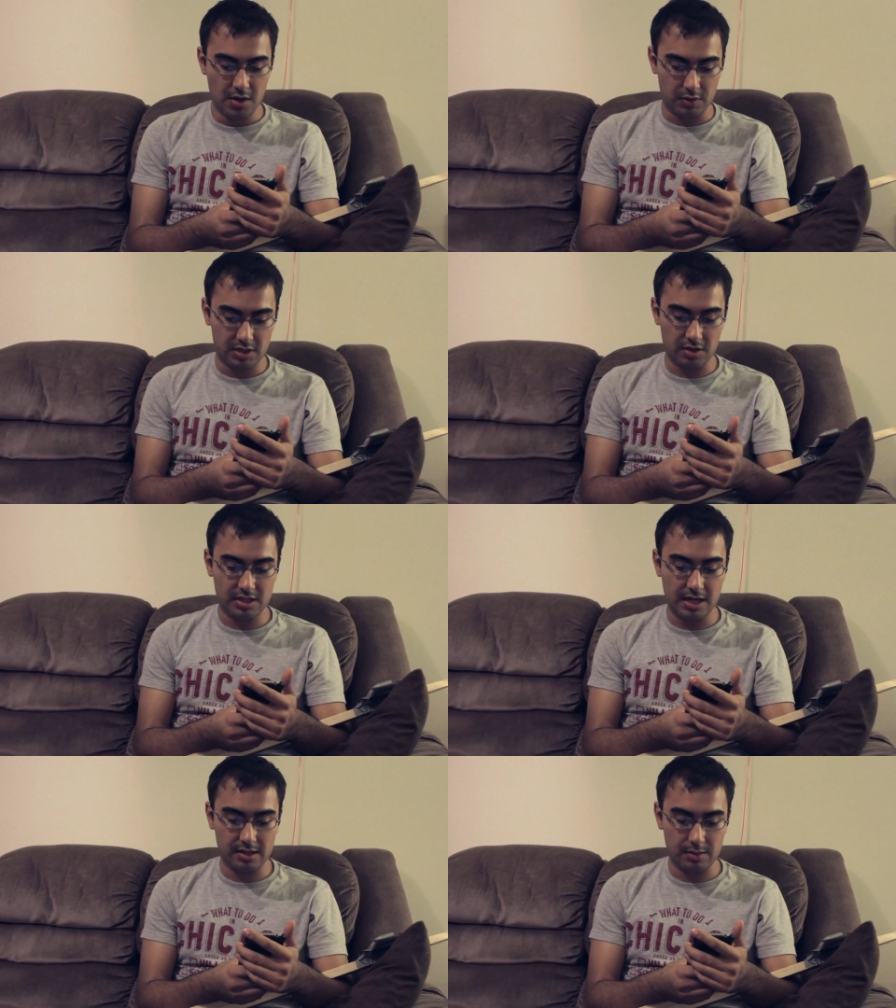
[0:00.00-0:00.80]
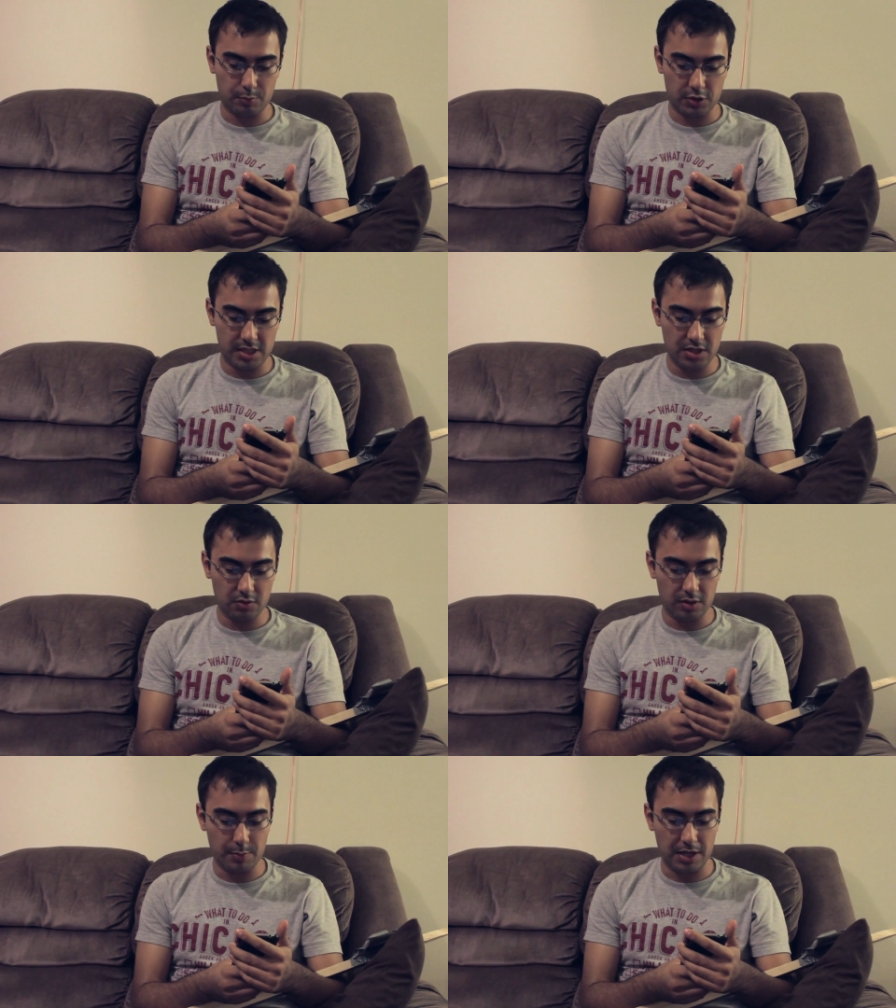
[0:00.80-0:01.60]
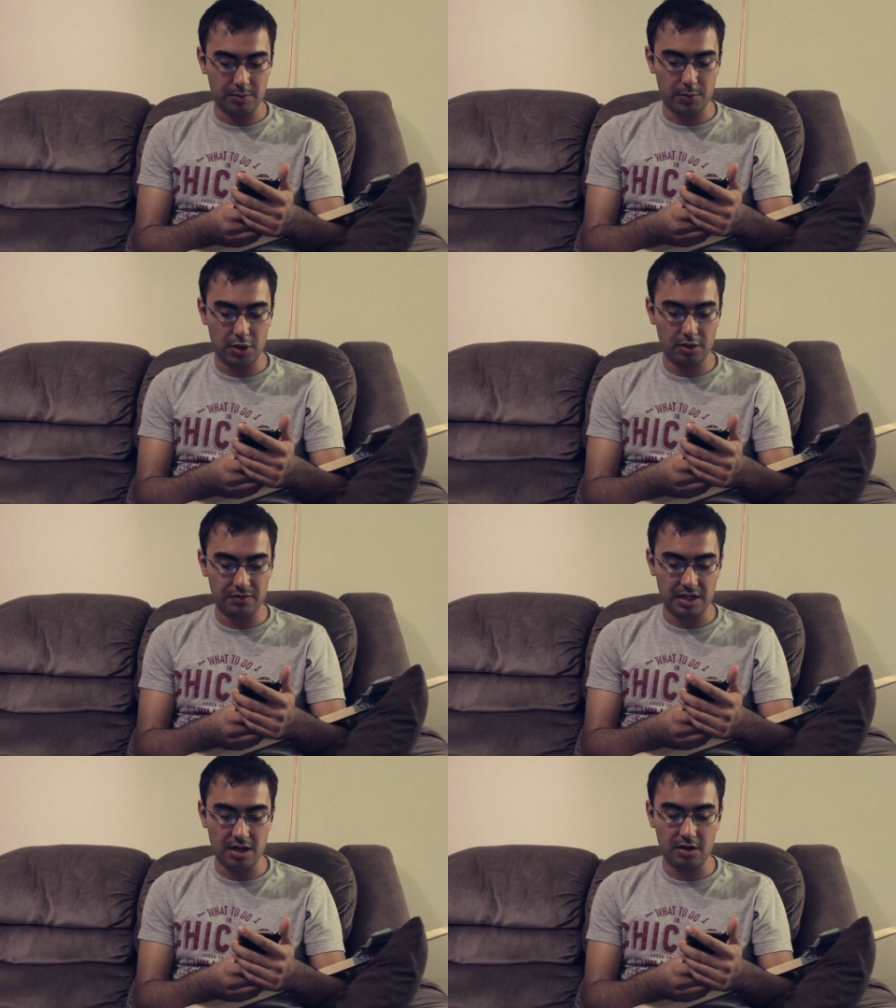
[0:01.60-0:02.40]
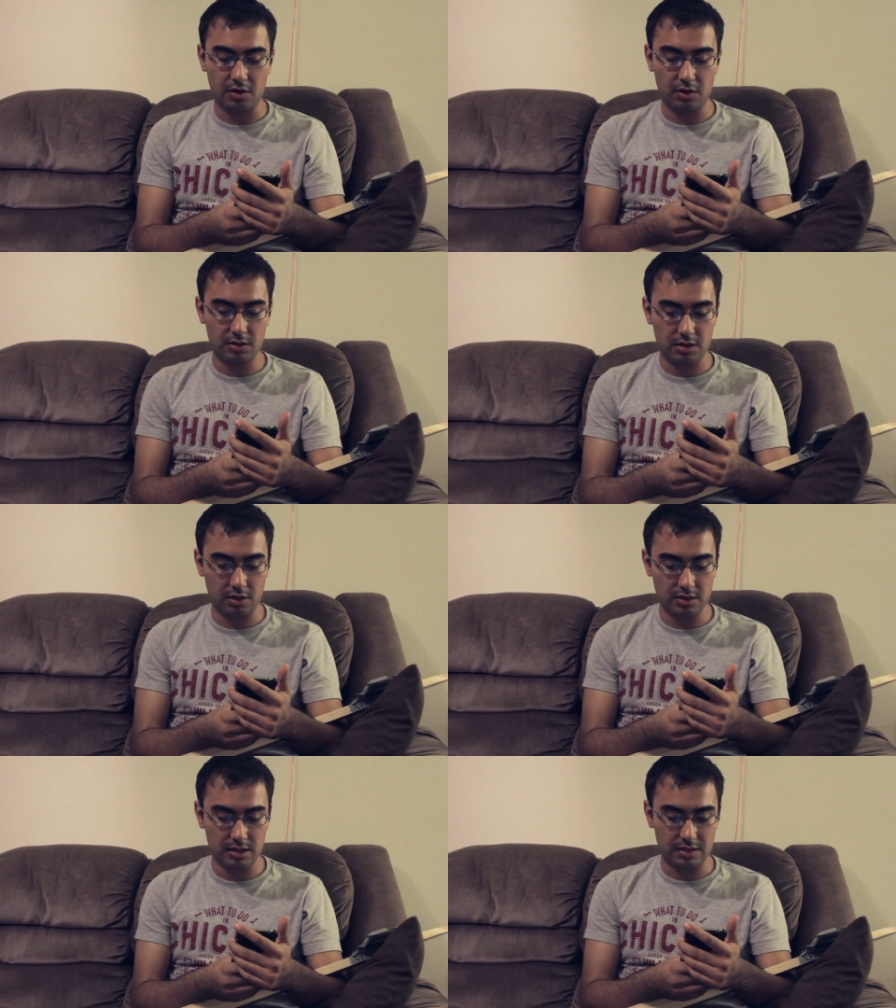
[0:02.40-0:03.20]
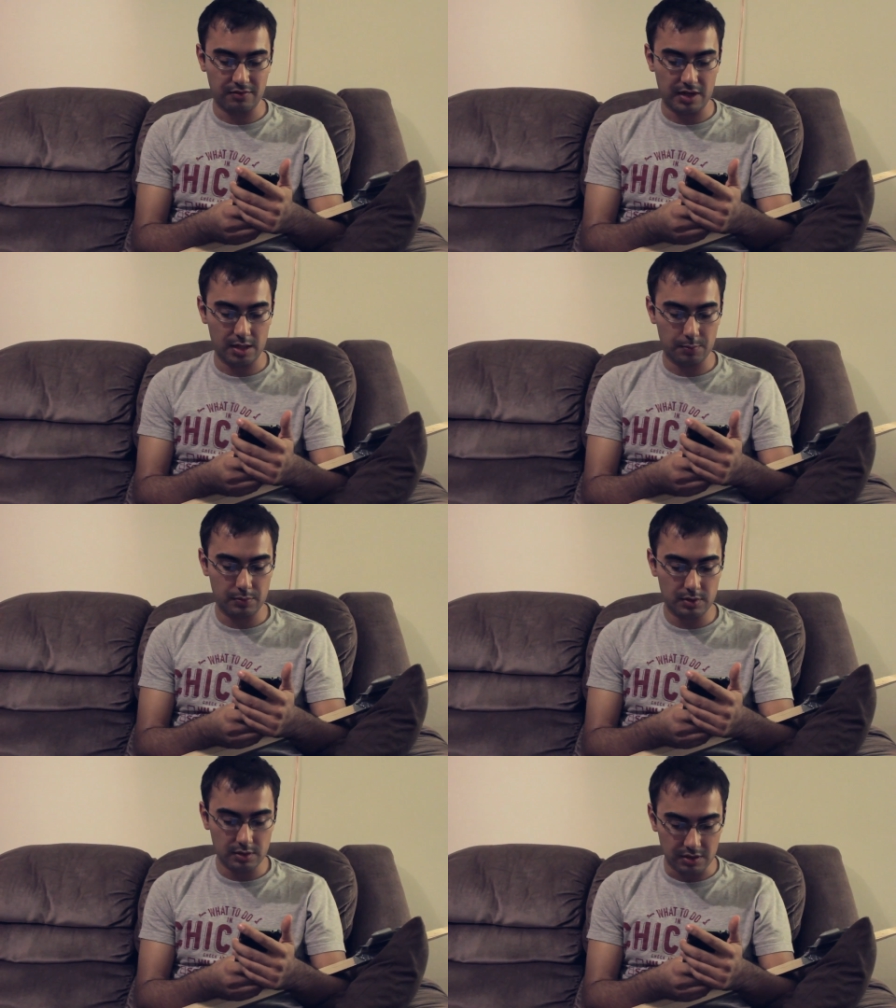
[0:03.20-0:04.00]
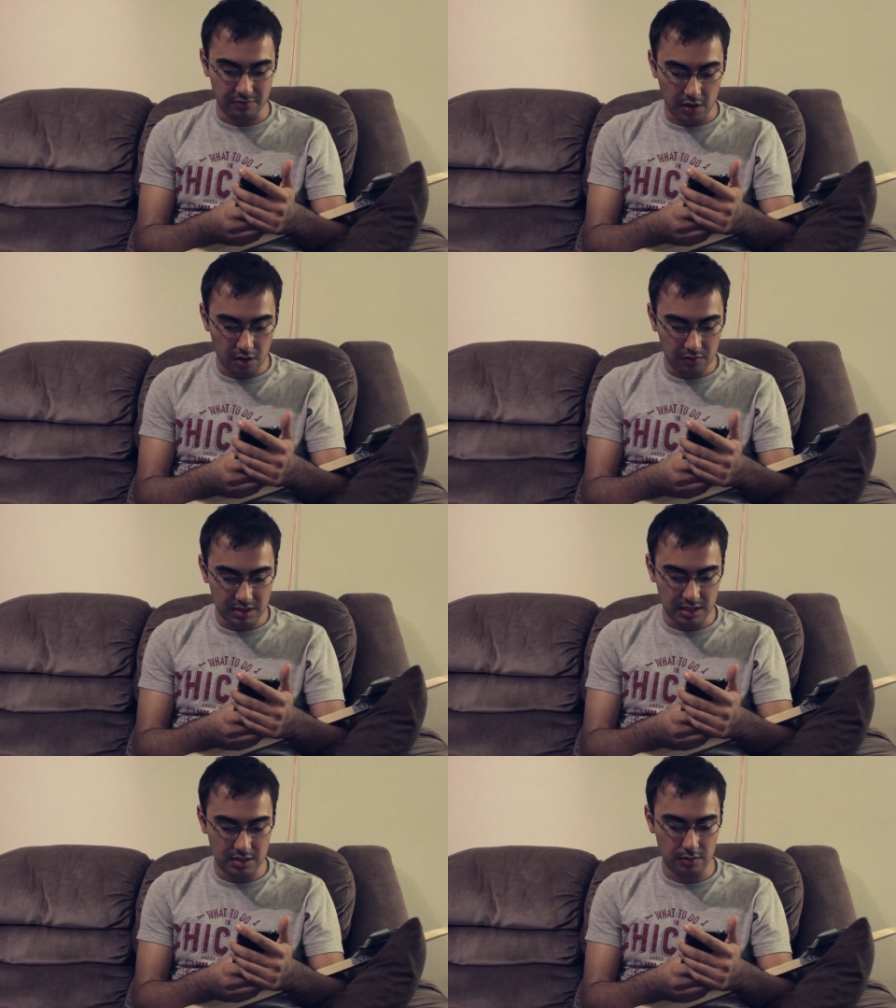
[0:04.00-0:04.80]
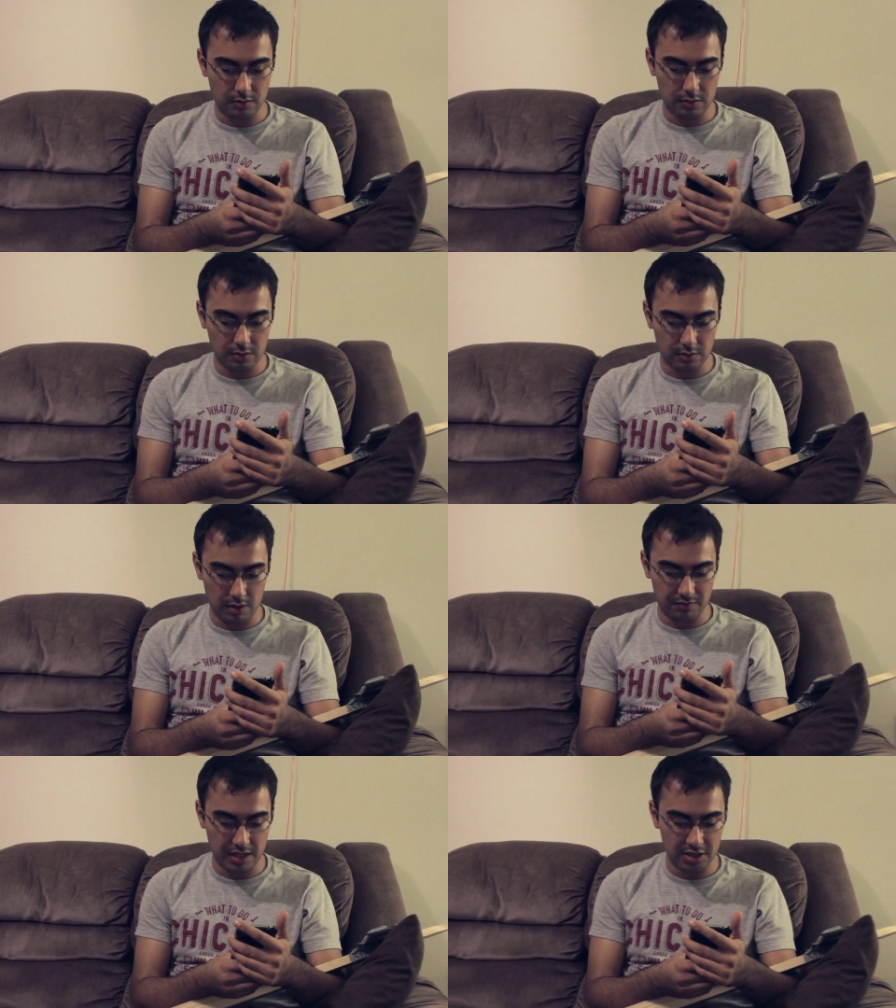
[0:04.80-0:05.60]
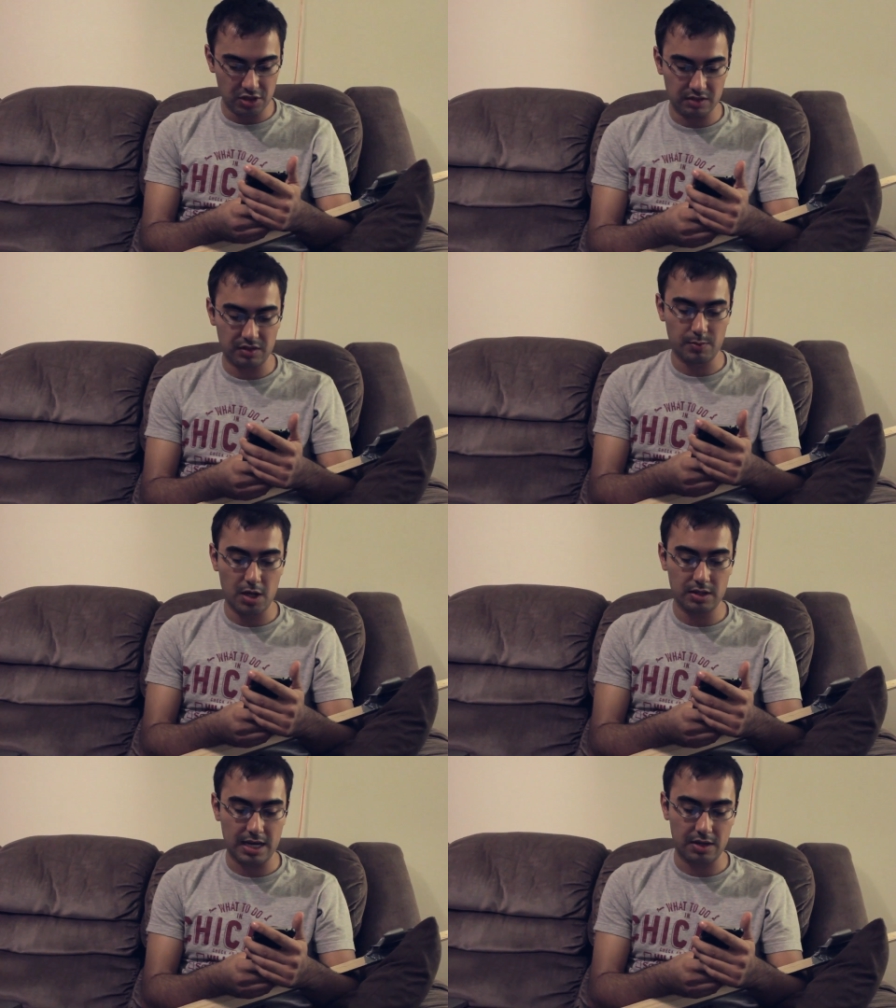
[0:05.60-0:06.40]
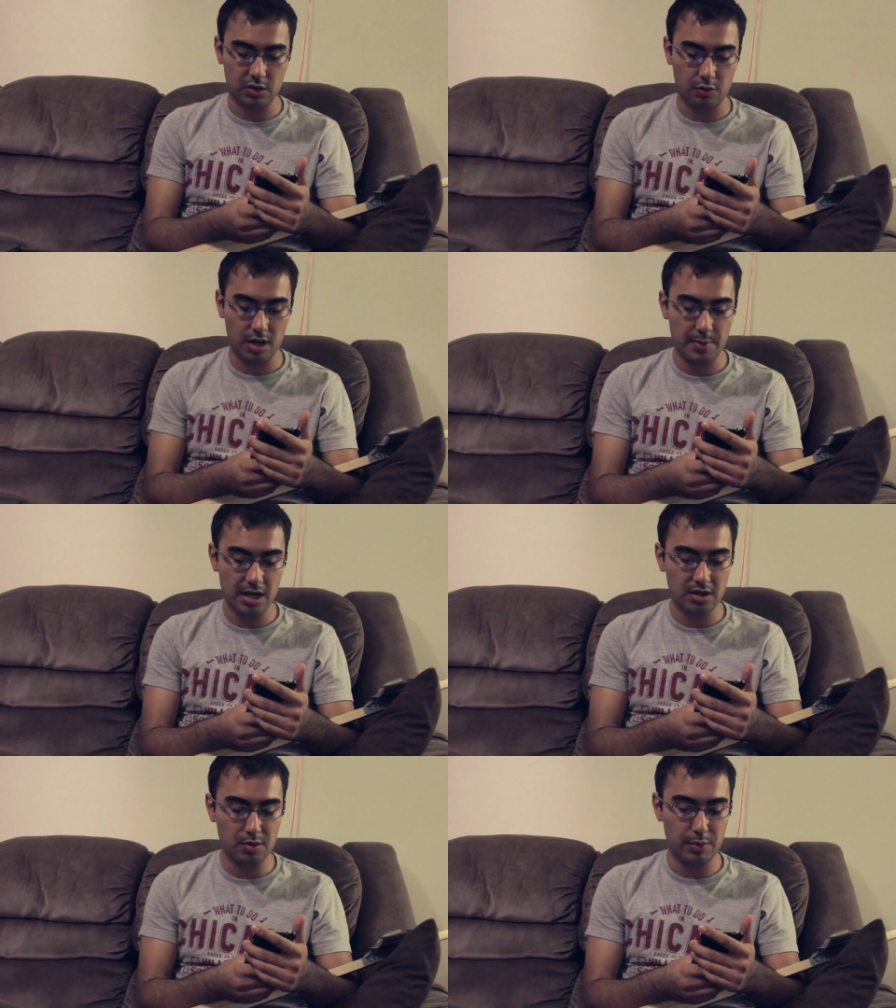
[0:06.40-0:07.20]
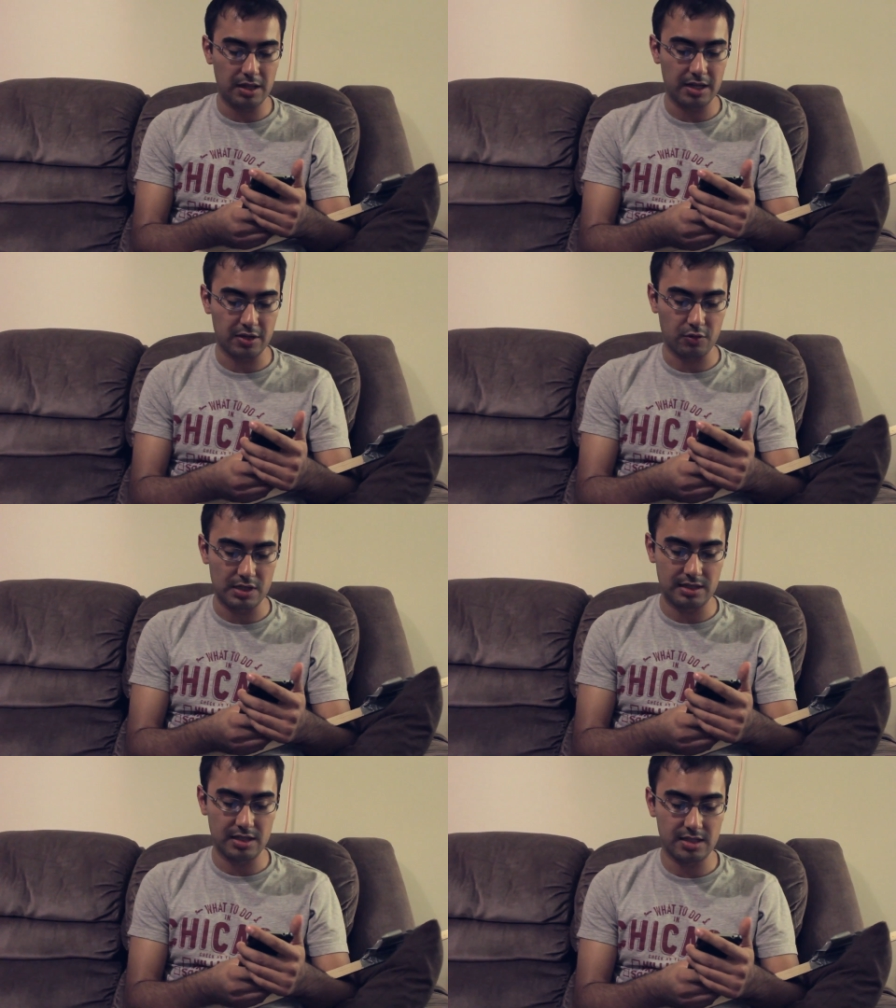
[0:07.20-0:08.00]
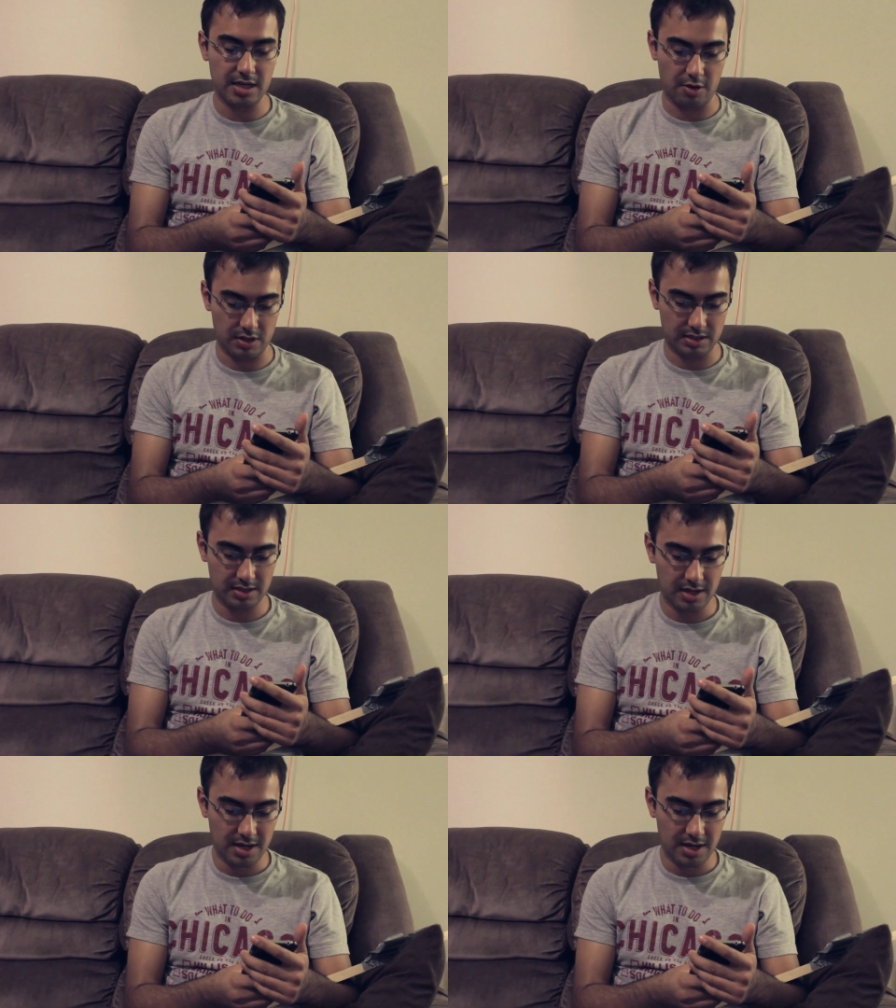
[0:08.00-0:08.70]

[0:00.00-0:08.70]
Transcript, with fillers: which starts out as a procedural about the murder of a young girl, turns and develops, devolves into the revelations of a small town's grimy underbelly and grisly secrets.